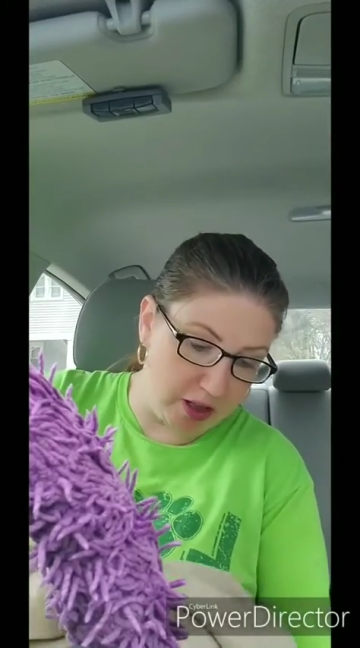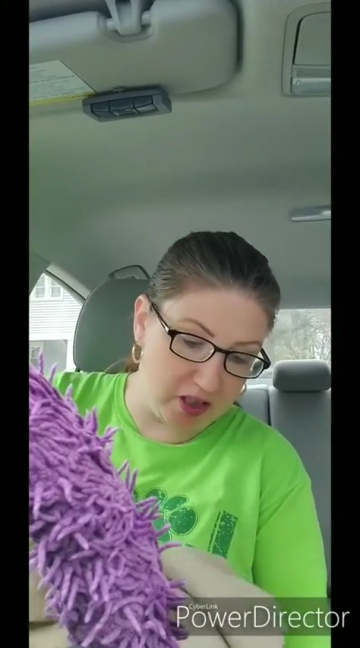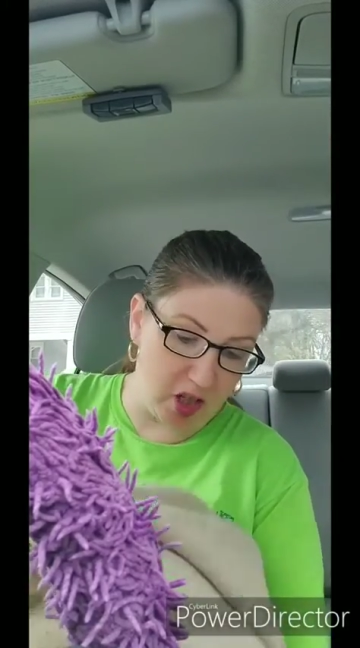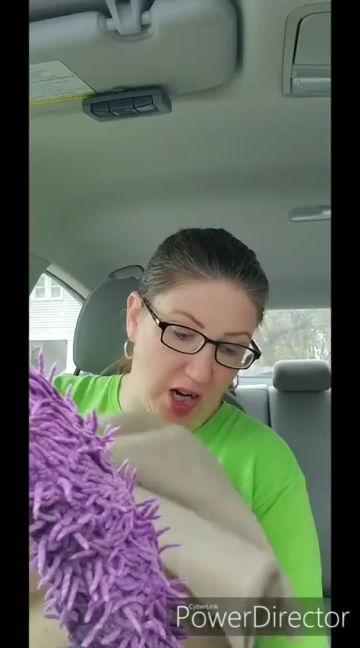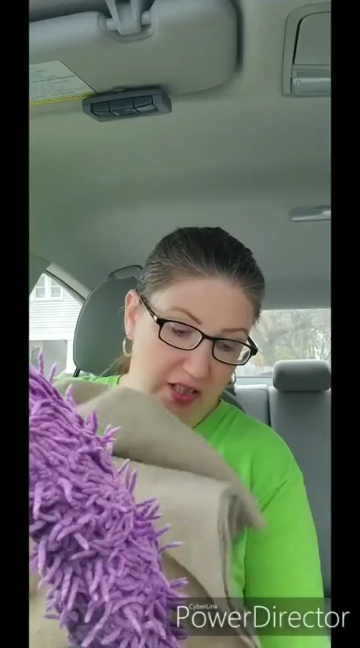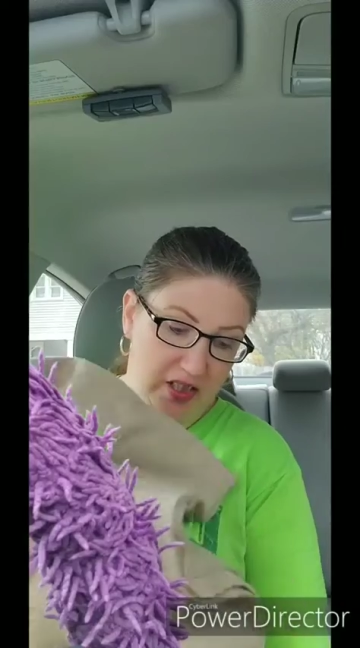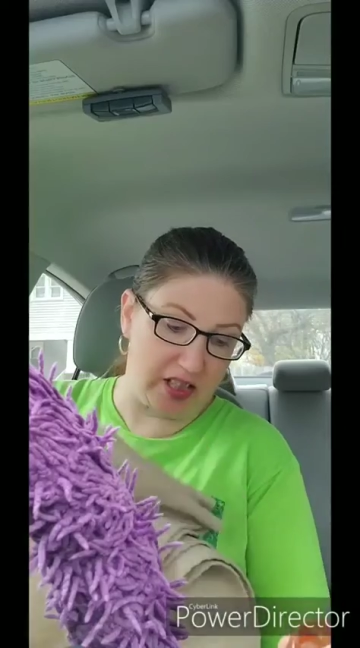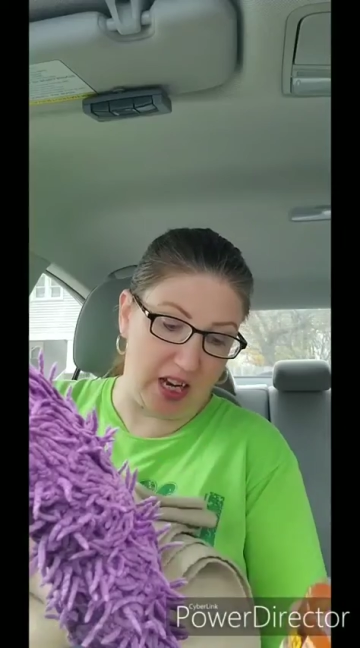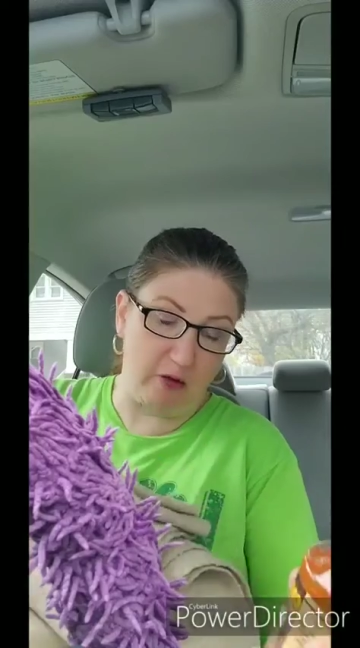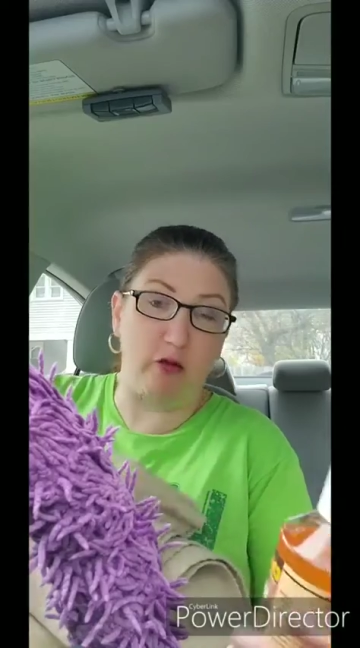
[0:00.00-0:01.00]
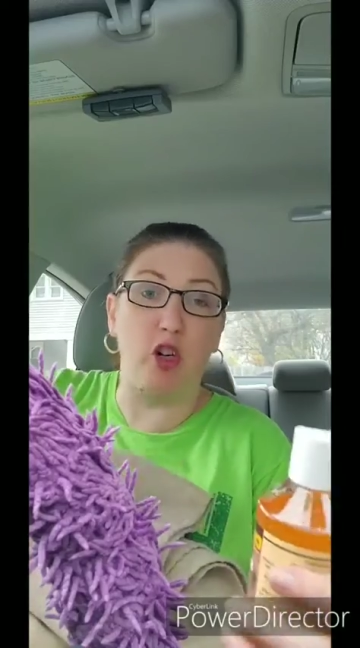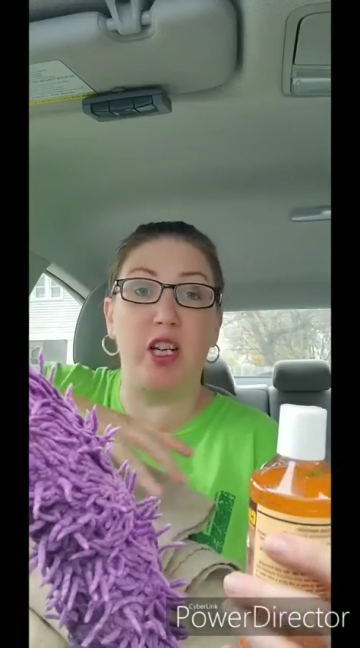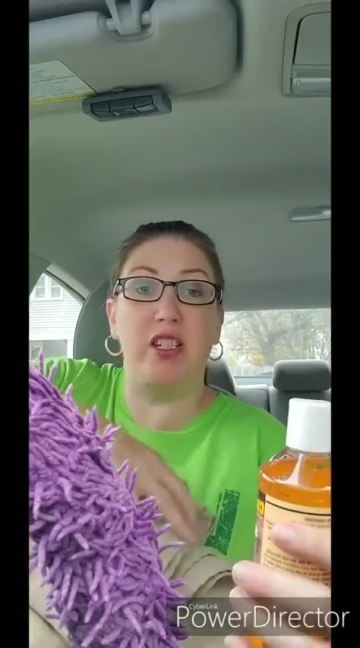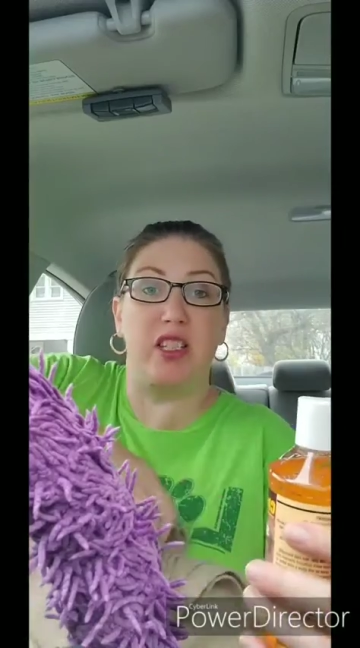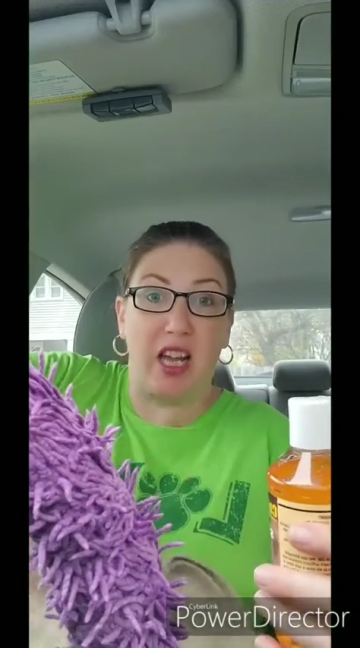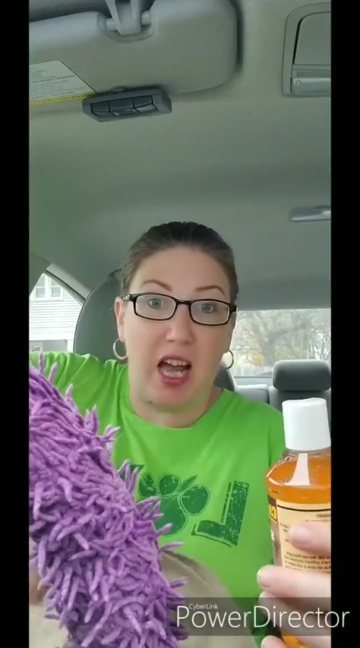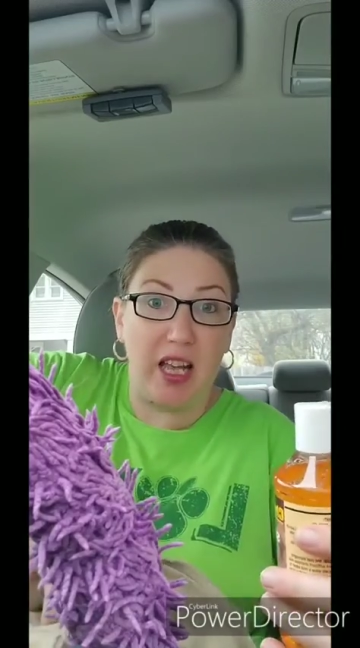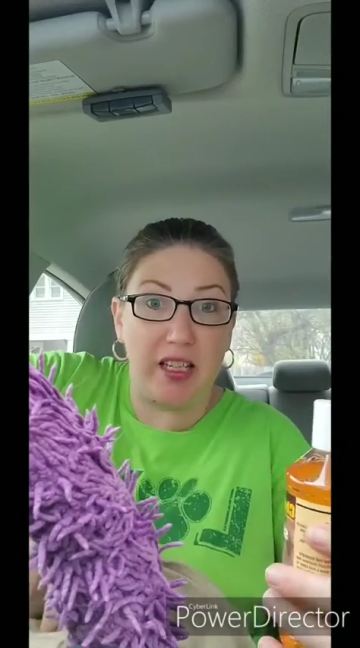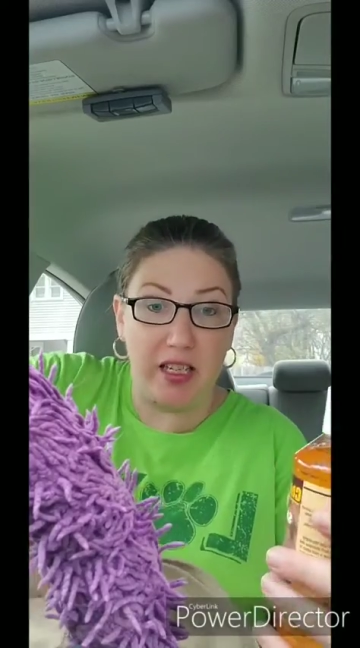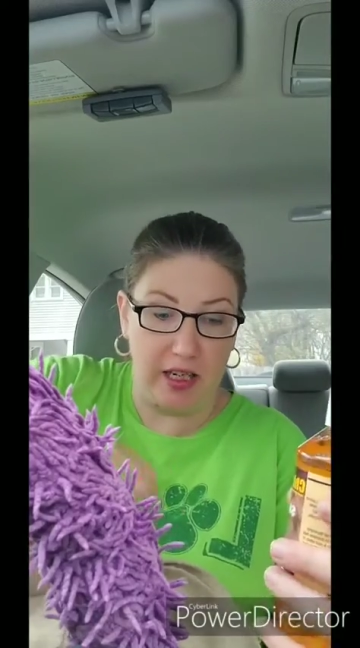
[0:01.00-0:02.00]
It's not safe for his
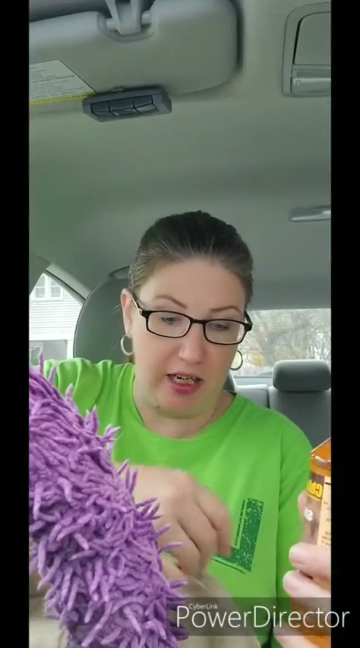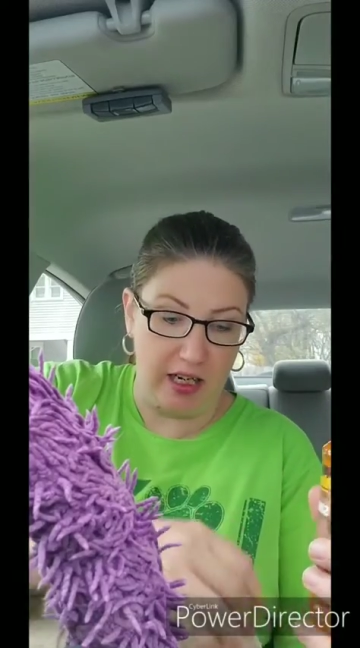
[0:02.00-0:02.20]
gut.